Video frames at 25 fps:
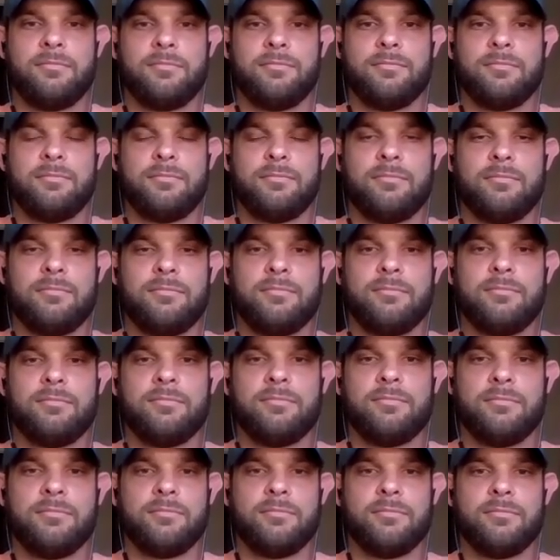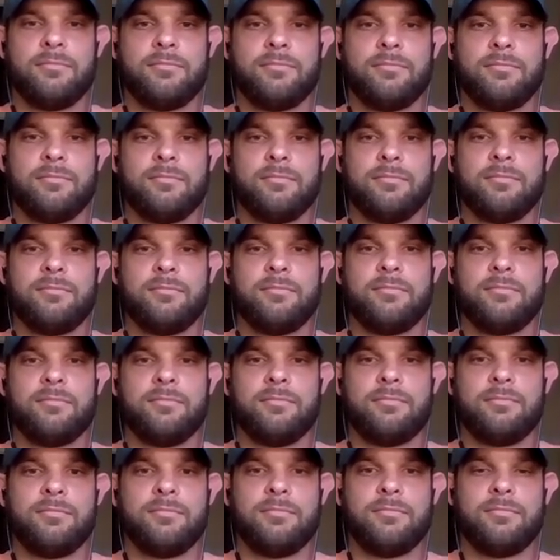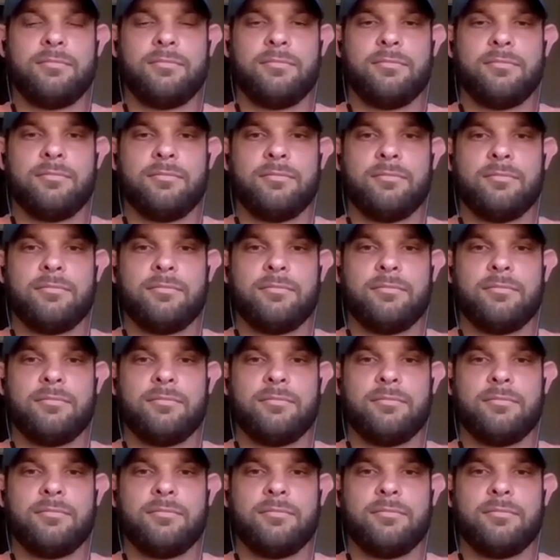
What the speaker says: (silent)